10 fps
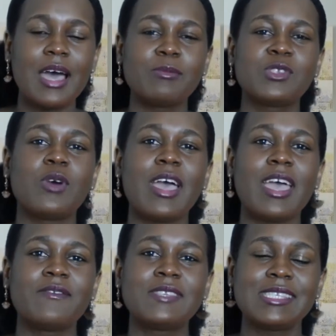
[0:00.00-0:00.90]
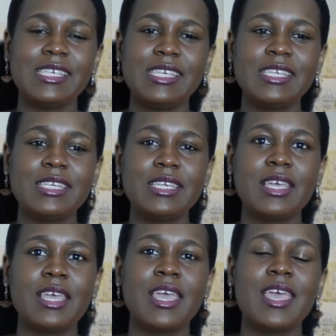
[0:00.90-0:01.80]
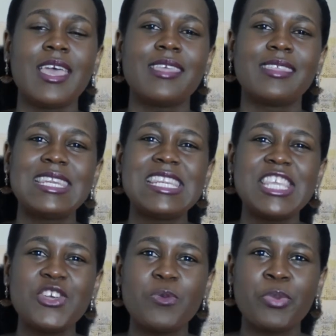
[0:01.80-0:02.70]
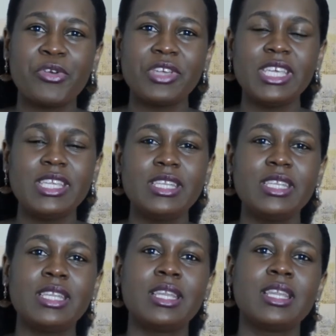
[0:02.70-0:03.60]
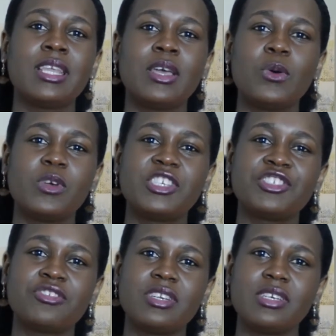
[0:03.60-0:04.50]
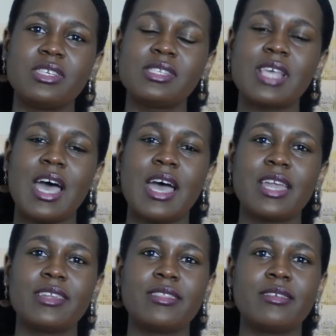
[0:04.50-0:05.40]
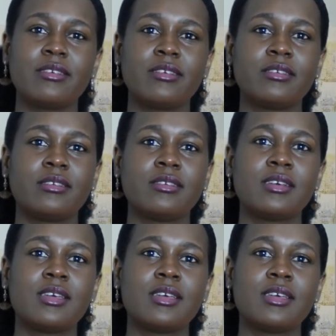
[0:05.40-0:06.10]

So I have seen the neoprene wish trainers and the